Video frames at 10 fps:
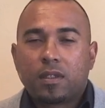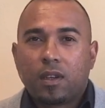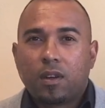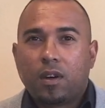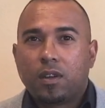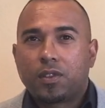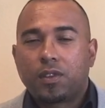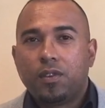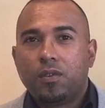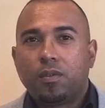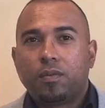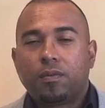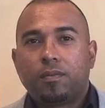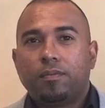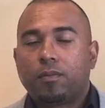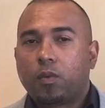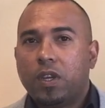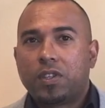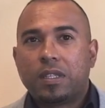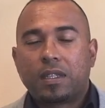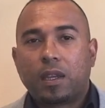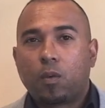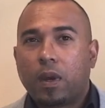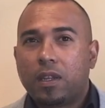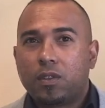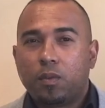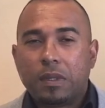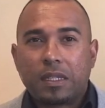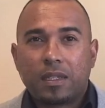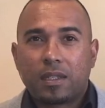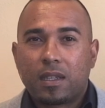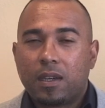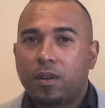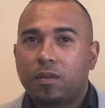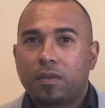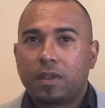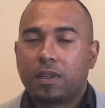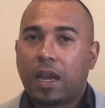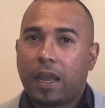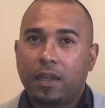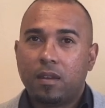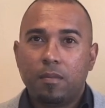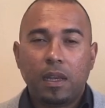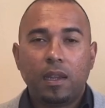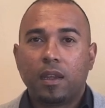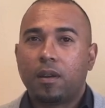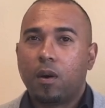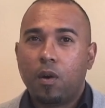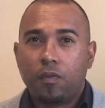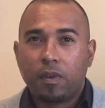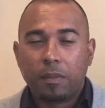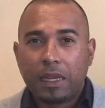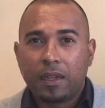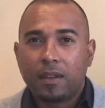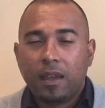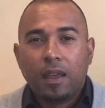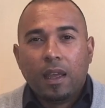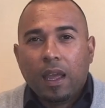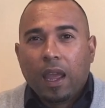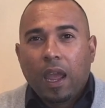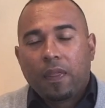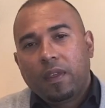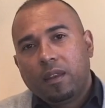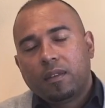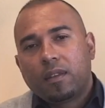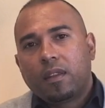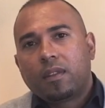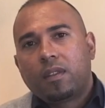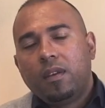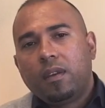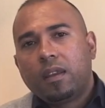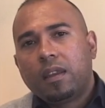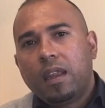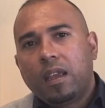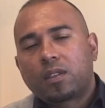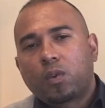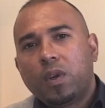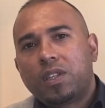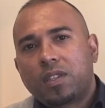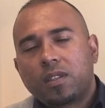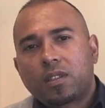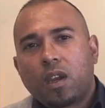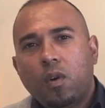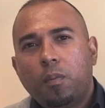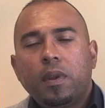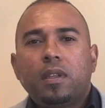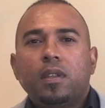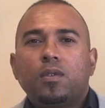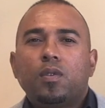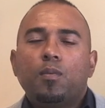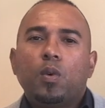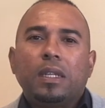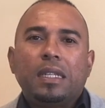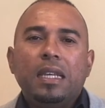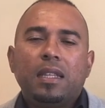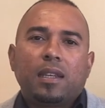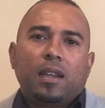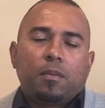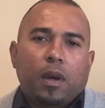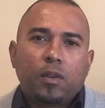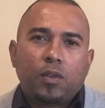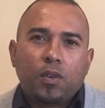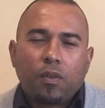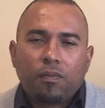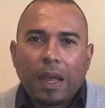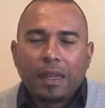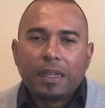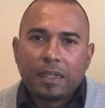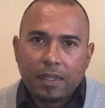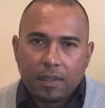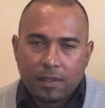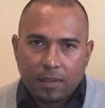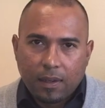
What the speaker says: They ask you questions like, what is your business turnover? Under a million, over a million. And then the next questions go a bit into more detail about your funding needs.